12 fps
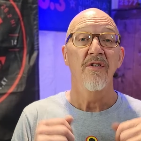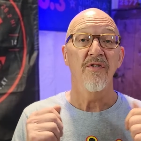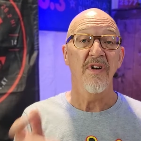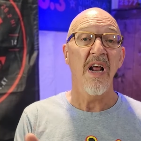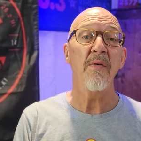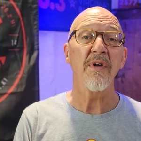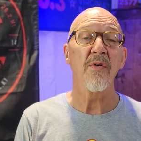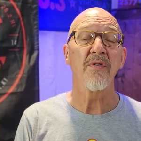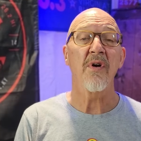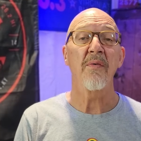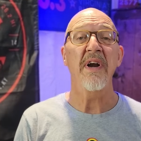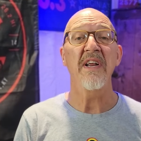So now we go into
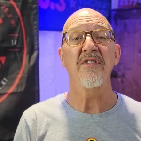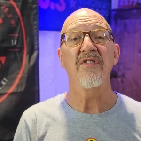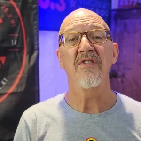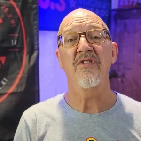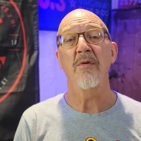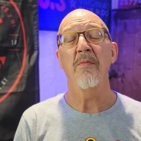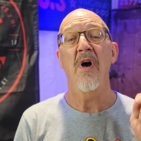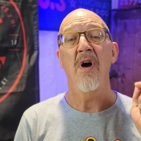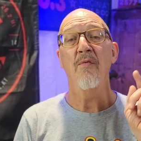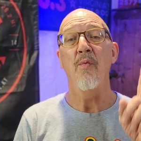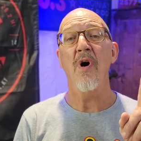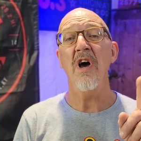our rating system
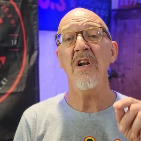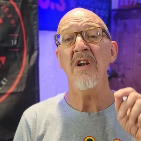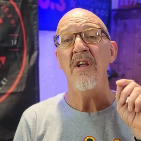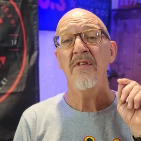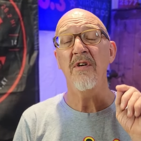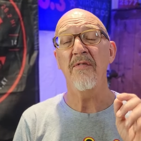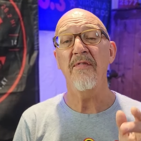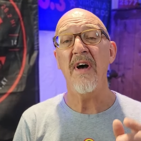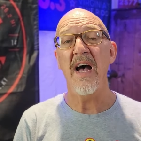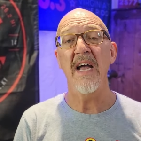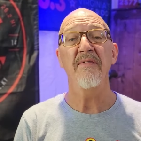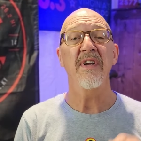of 1 to
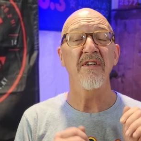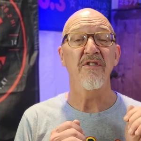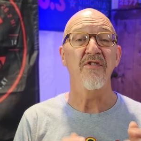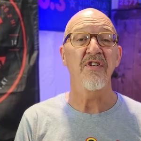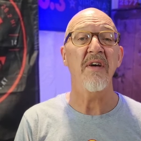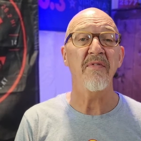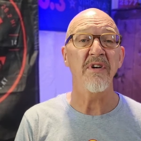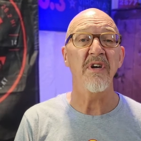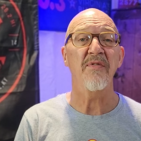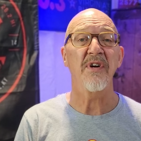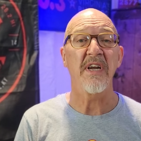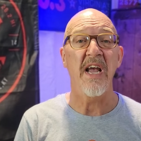5 and 7
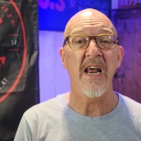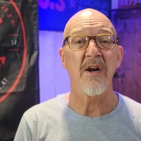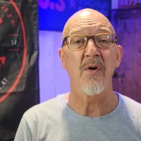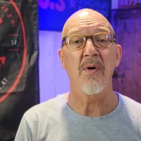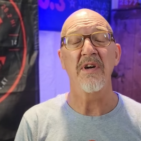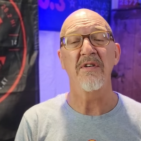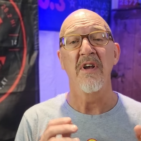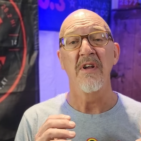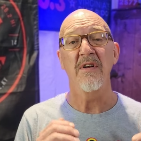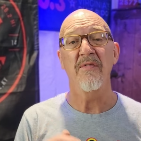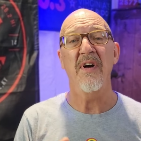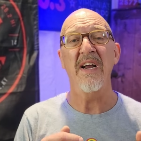different categories to
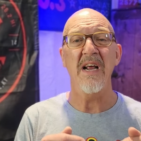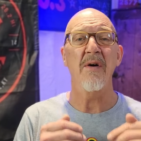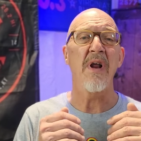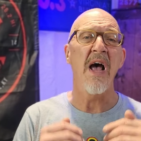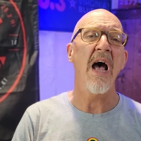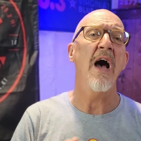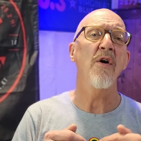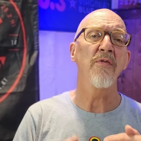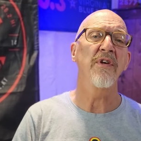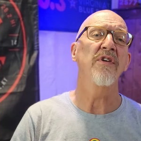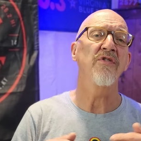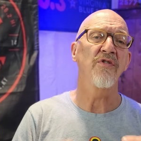find out how
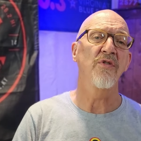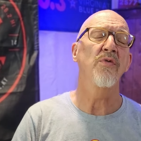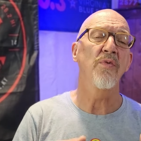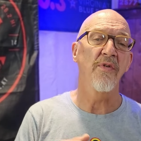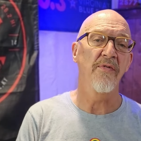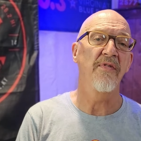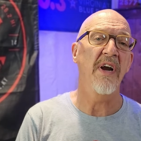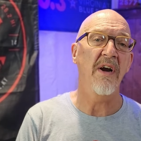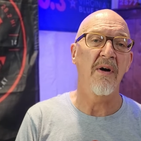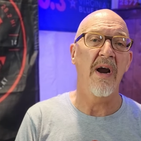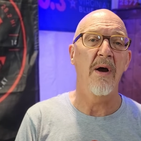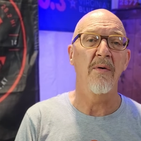this suit will fare
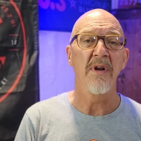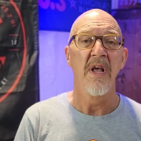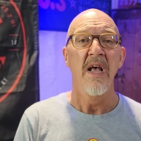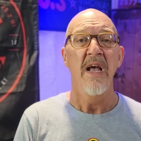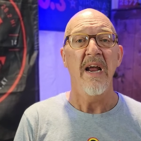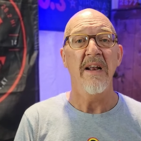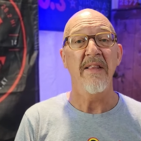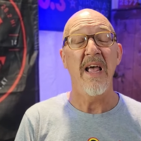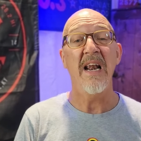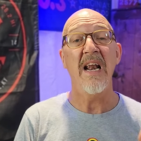out, and then